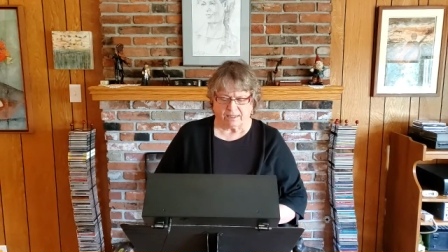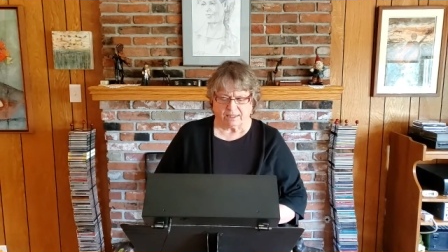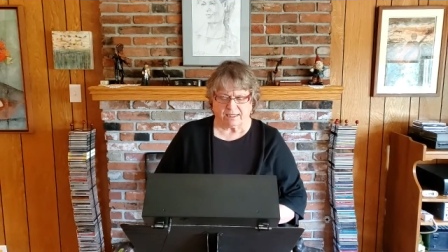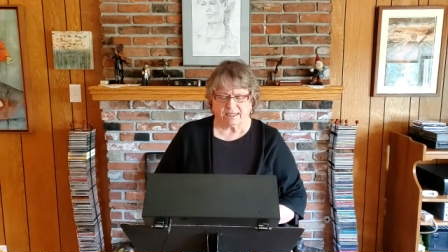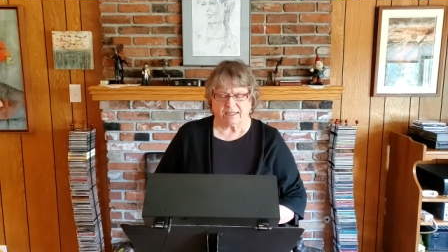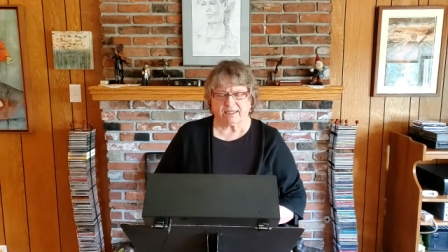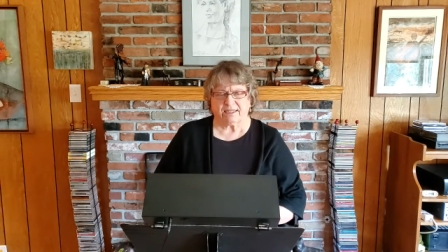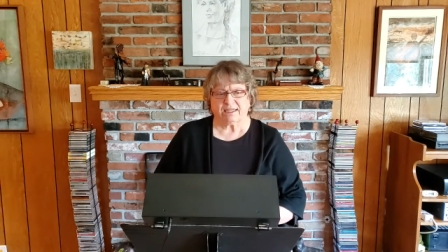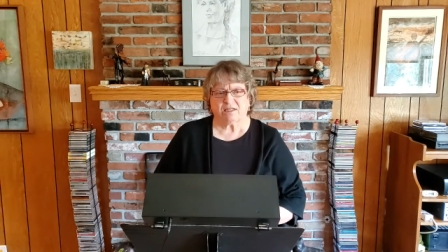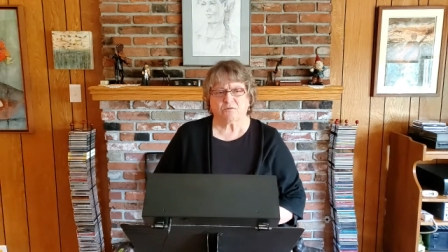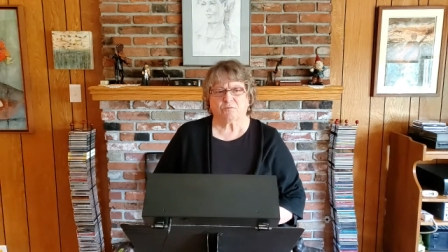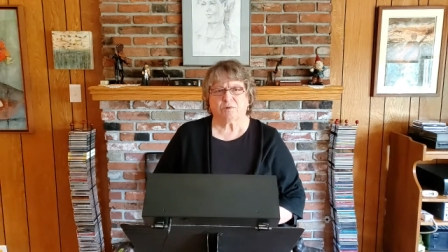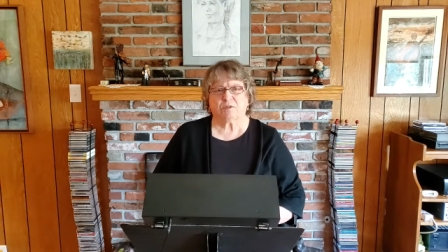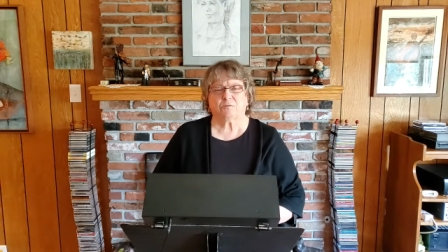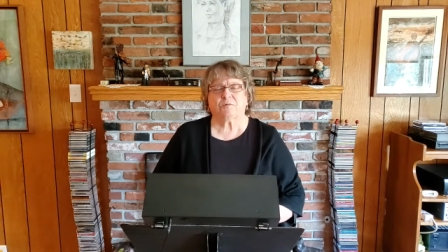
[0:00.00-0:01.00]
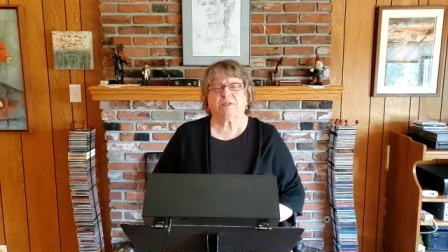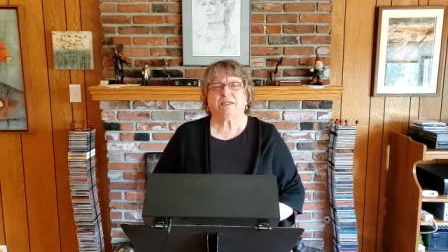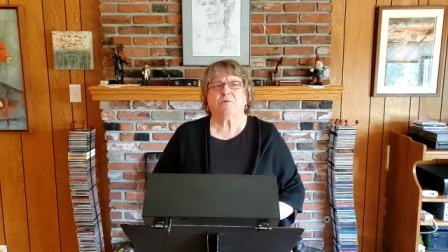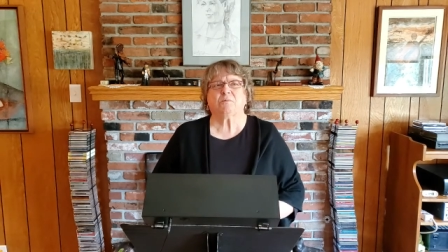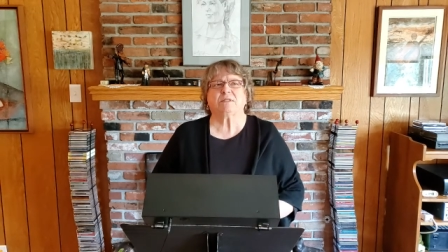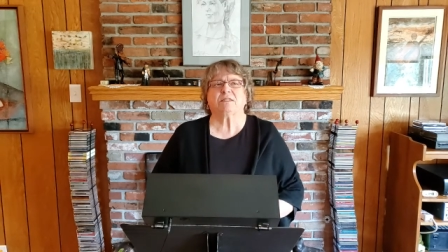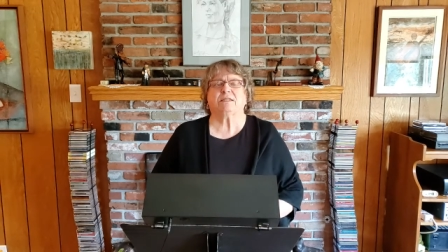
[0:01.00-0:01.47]
It, it didn't really,
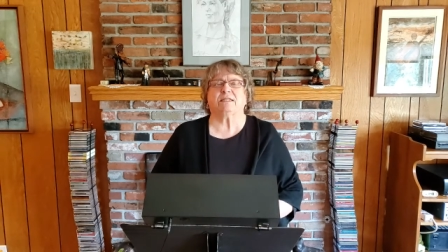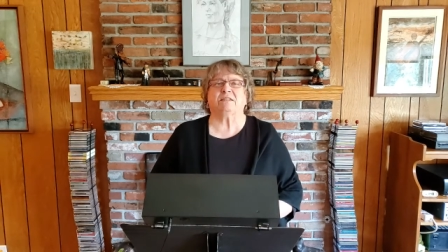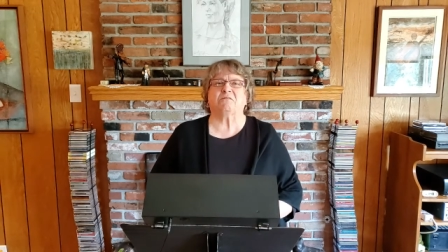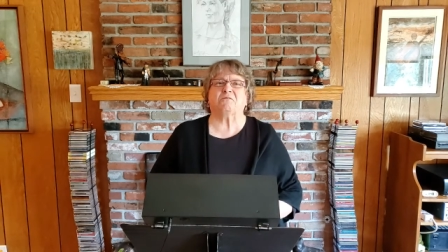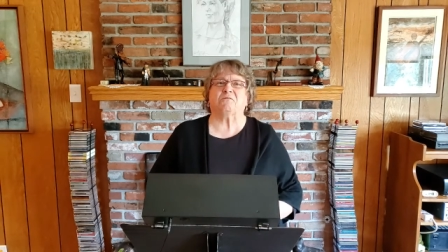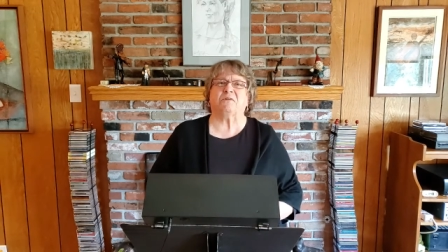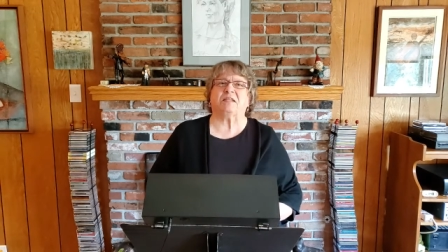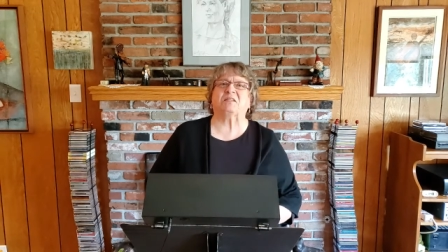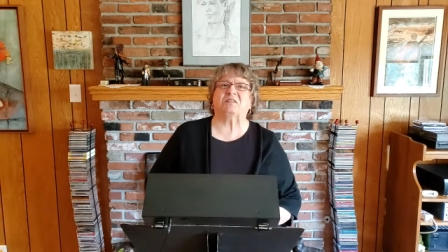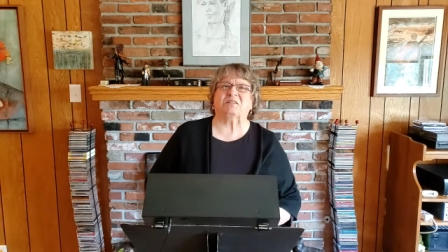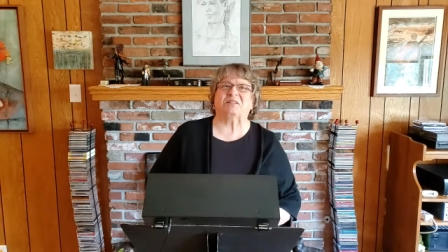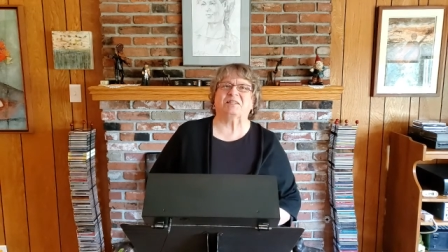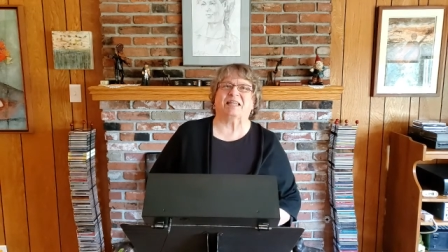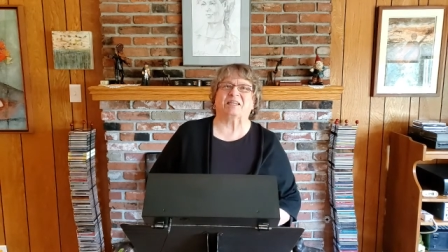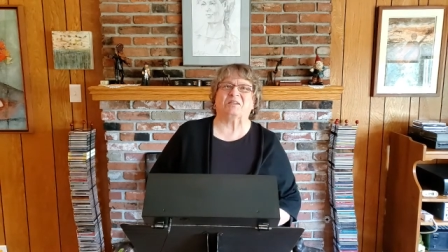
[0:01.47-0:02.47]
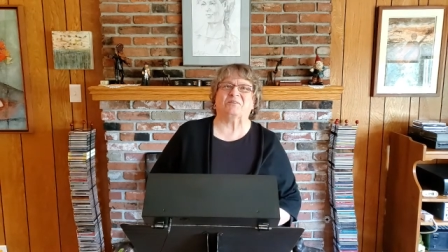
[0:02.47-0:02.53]
really wasn't invented like